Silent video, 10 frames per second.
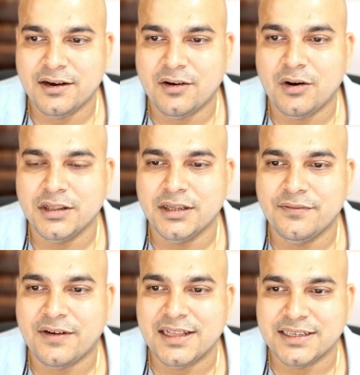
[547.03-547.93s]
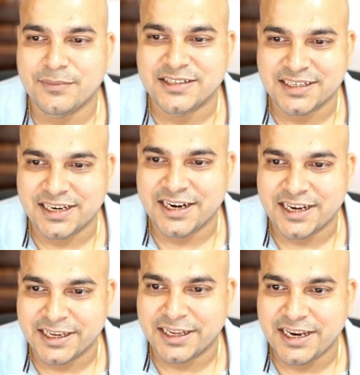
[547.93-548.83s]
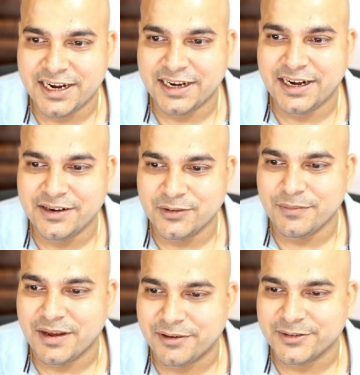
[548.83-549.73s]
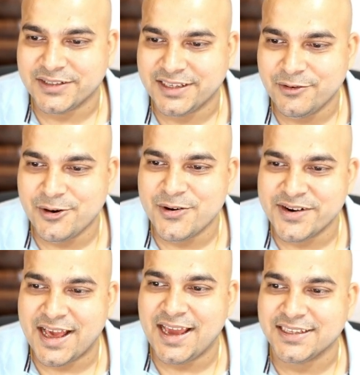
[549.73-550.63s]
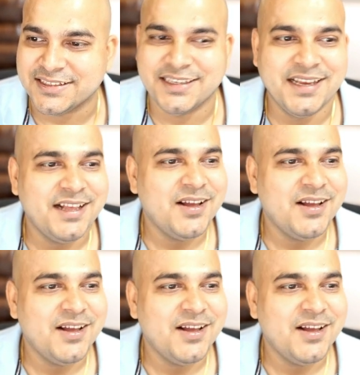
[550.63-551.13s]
All the files are basically getting created. You'll be able to see, oh, nice.